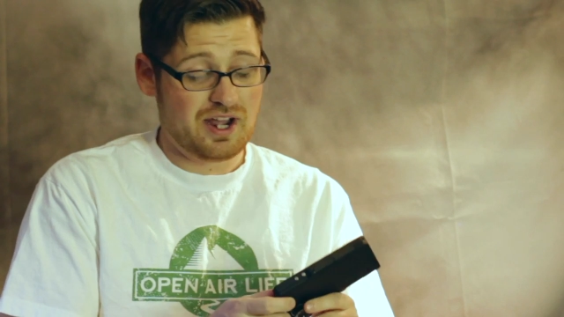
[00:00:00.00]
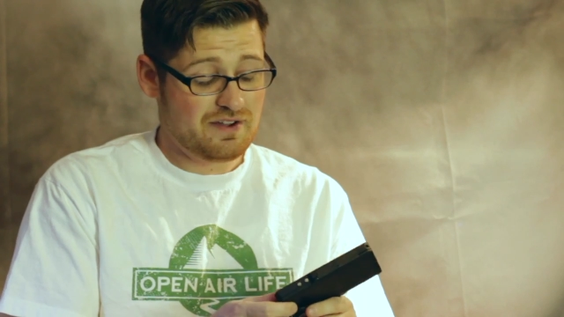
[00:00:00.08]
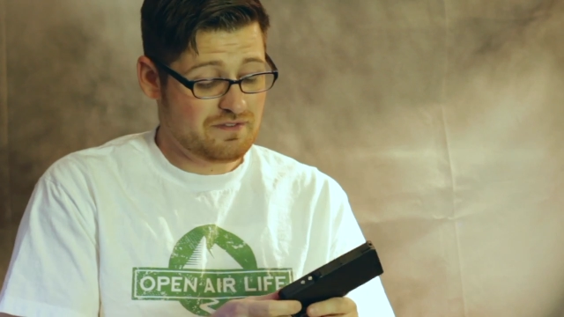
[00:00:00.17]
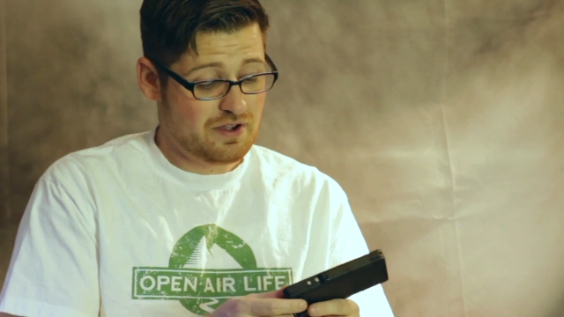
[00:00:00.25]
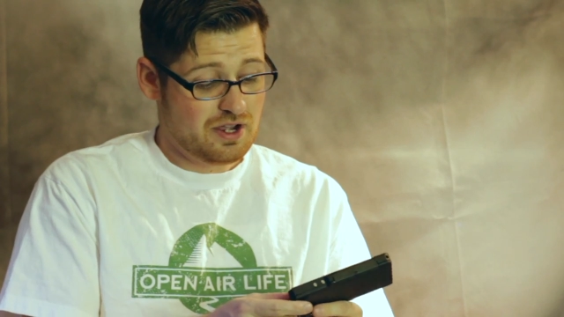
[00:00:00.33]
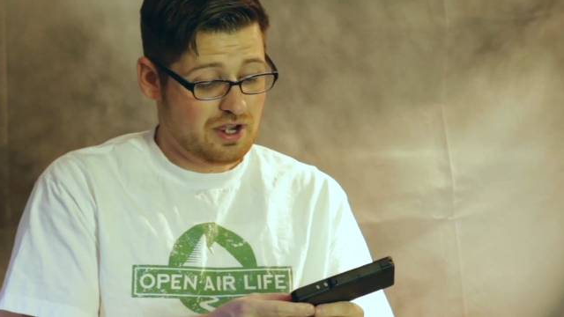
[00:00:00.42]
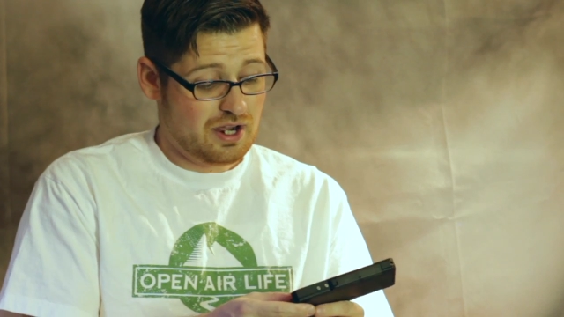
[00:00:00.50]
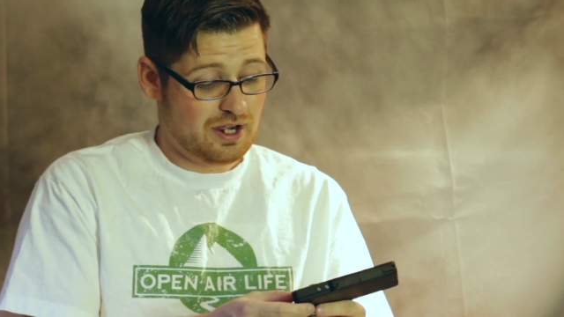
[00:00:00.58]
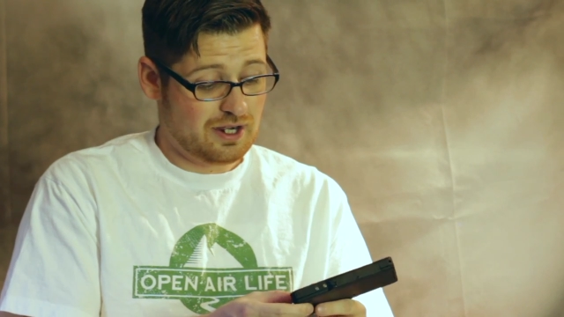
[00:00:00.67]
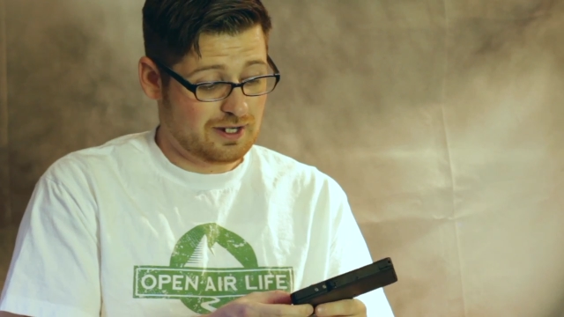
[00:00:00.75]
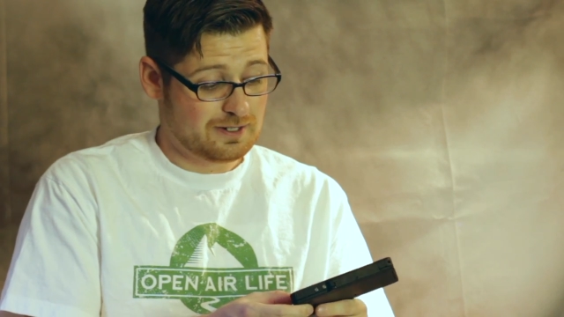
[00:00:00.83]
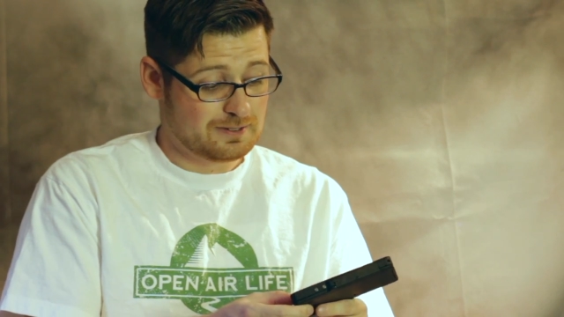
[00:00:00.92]
5.
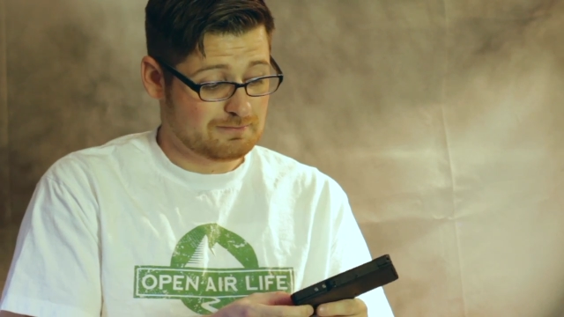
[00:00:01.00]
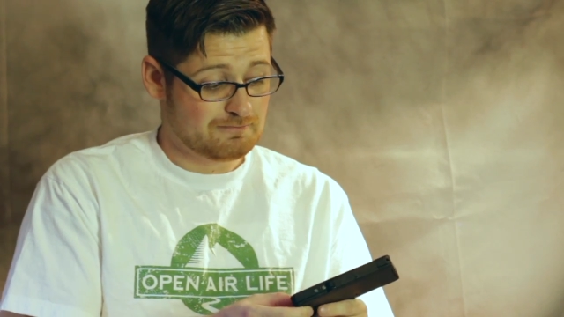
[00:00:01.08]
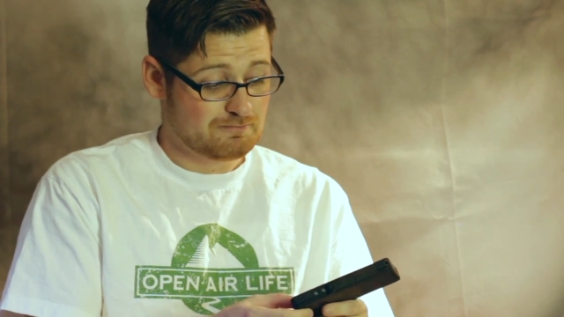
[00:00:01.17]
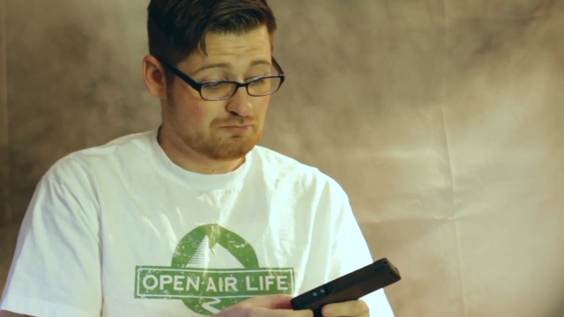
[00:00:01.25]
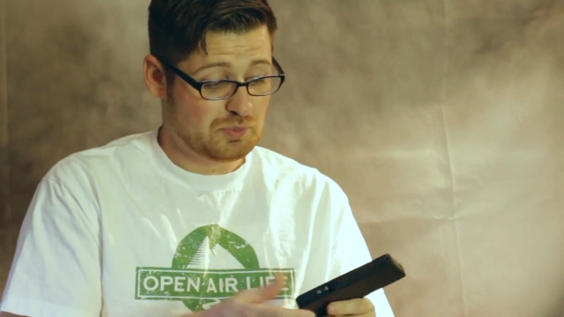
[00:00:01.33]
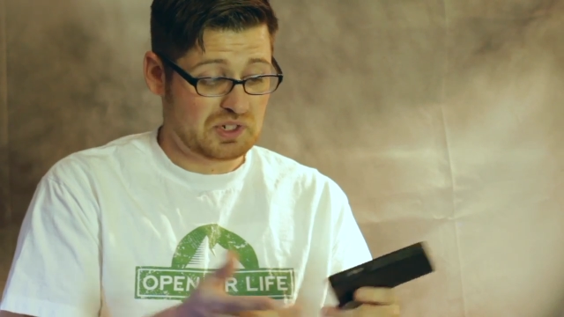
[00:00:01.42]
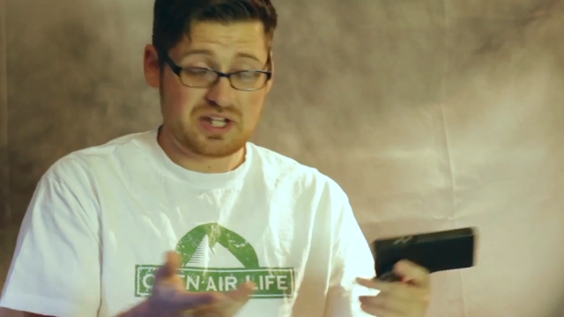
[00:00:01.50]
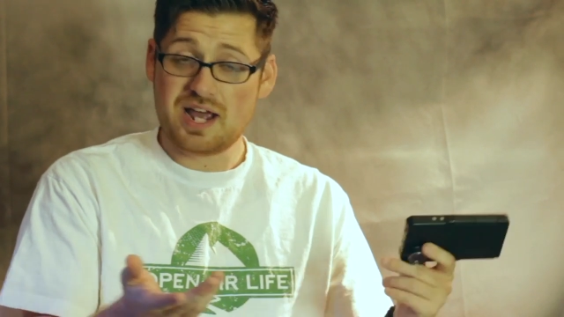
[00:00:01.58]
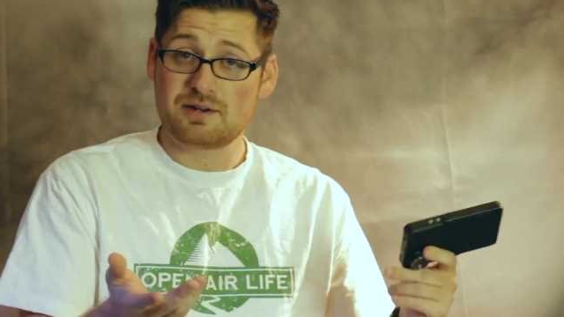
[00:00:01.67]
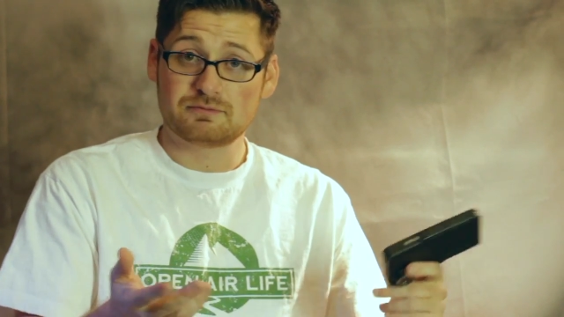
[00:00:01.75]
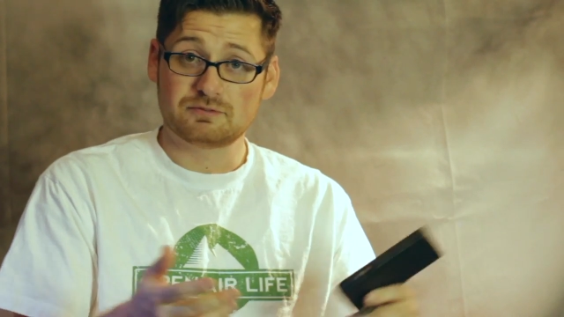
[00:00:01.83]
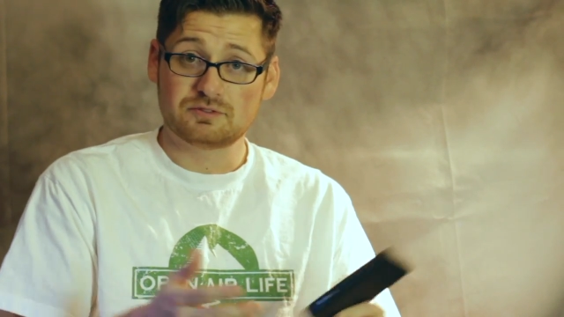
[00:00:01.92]
But
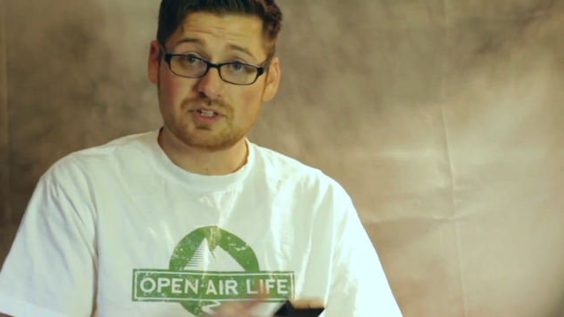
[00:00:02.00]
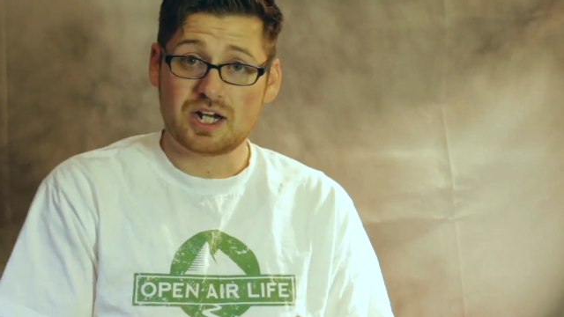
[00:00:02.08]
yeah,